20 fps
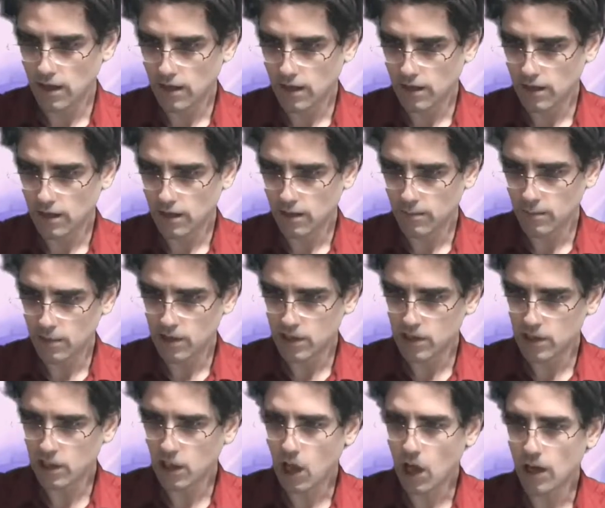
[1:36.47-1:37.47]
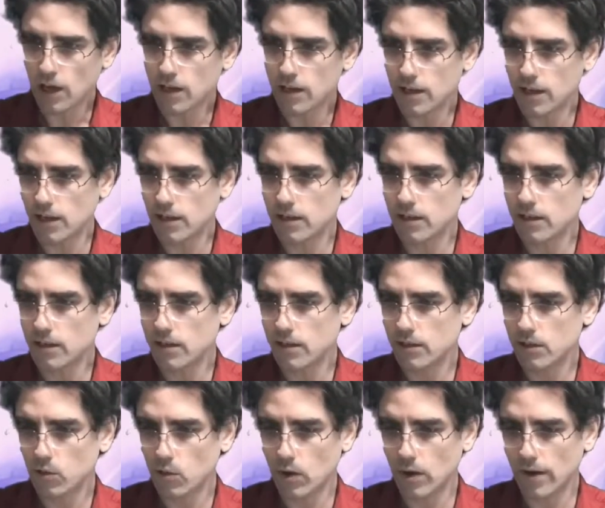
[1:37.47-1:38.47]
can be slotted in,
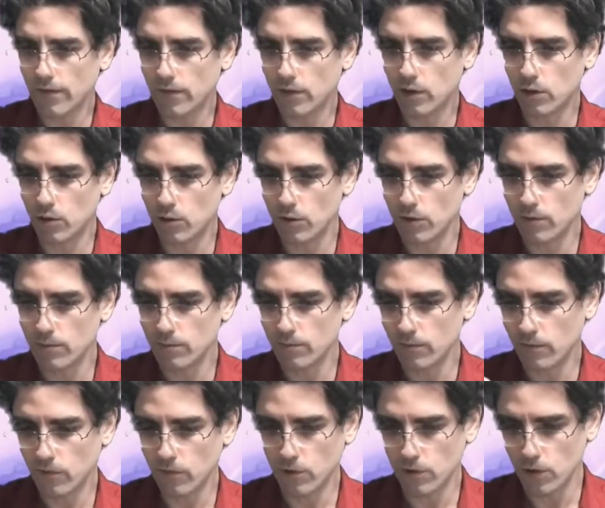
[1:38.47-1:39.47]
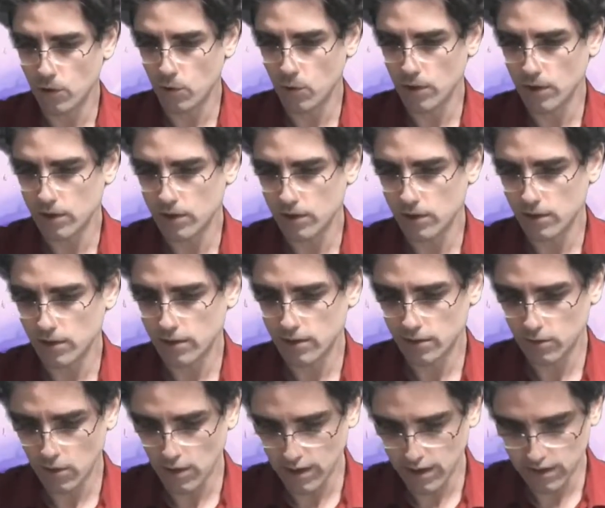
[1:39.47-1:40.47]
so I don't have to glue them for new ones.
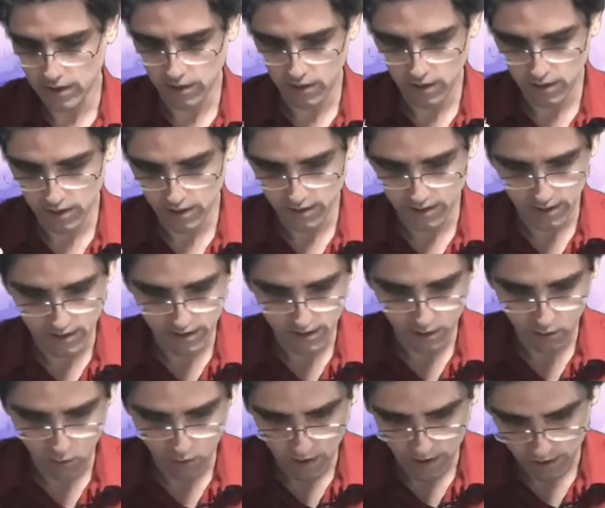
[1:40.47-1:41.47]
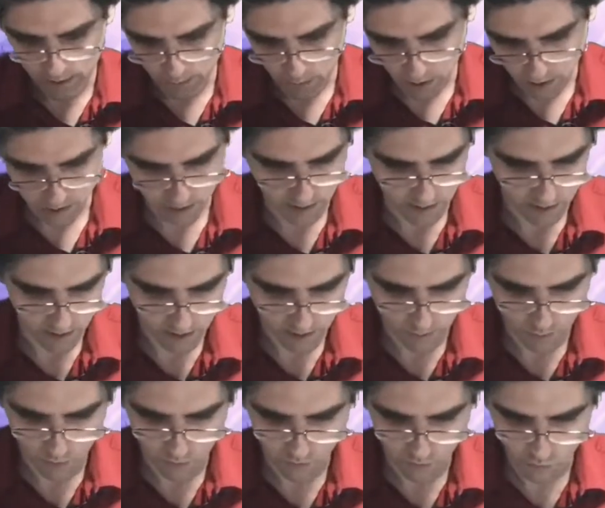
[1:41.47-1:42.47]
So I guess these existing ones probably can just
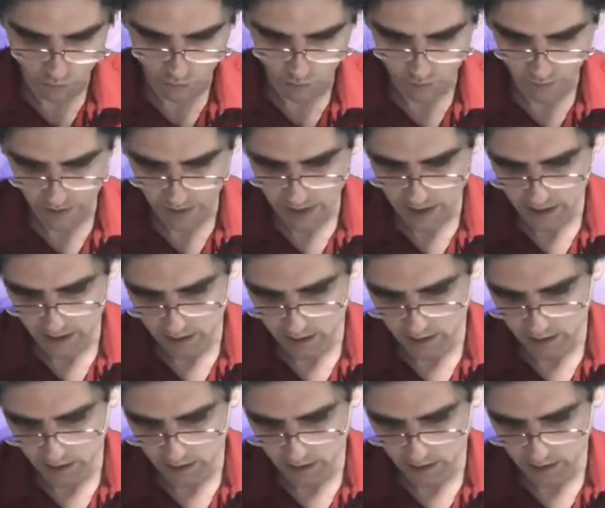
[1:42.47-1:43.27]
move forward with that.